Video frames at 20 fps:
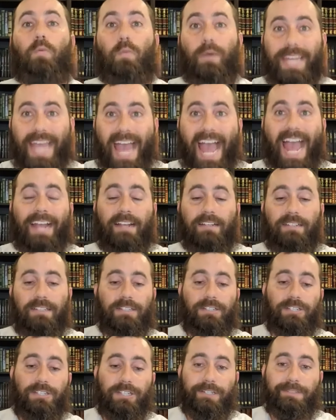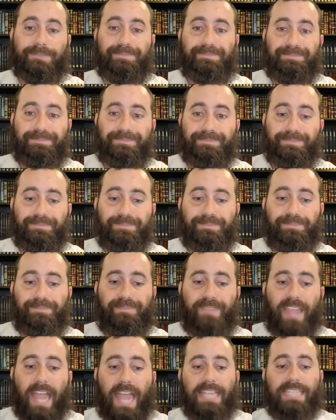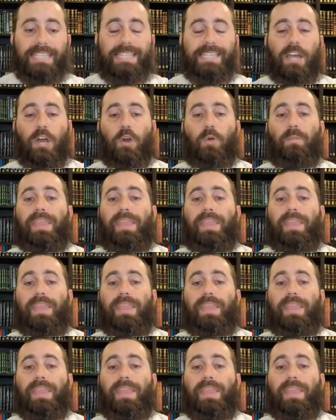reacted to. And so,